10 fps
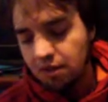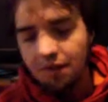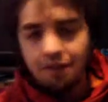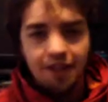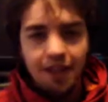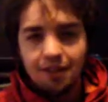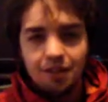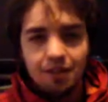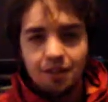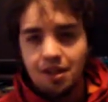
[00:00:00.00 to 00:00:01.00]
The fact
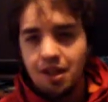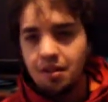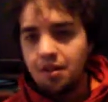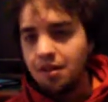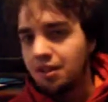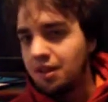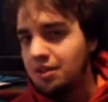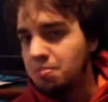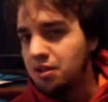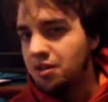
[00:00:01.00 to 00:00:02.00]
is that
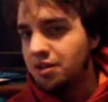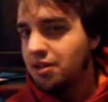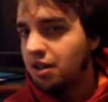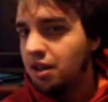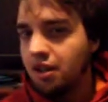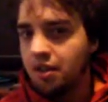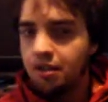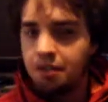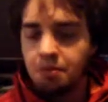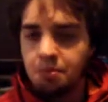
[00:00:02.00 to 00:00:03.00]
he's been
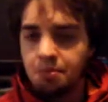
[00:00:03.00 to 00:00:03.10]
done